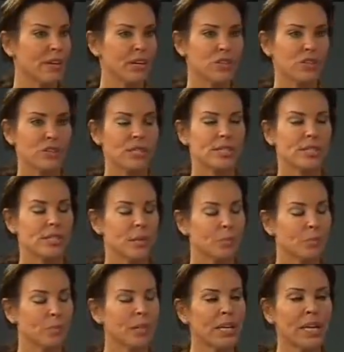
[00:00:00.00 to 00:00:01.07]
just
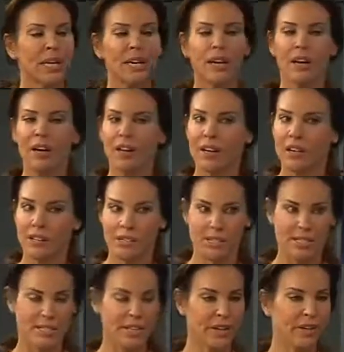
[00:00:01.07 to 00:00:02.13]
simply
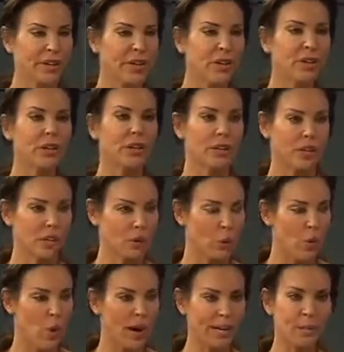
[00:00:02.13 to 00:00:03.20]
sitting there in a
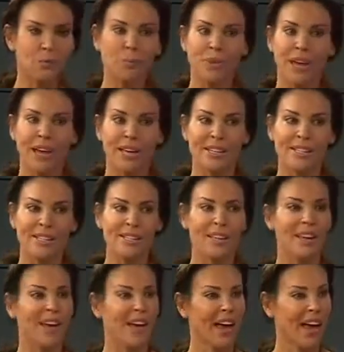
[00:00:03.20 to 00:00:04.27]
quiet place
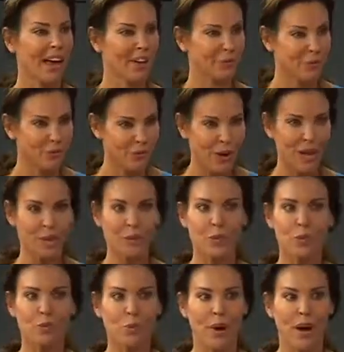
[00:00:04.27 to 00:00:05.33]
and follow
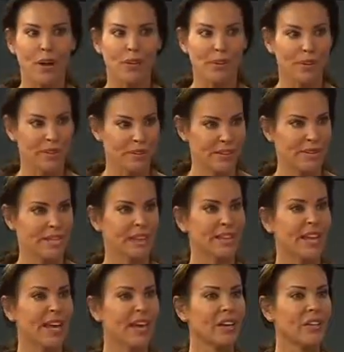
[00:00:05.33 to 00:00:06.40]
your breath. The
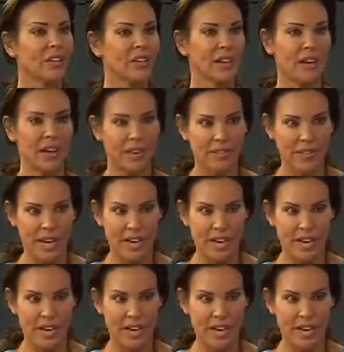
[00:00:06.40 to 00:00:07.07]
inhale and the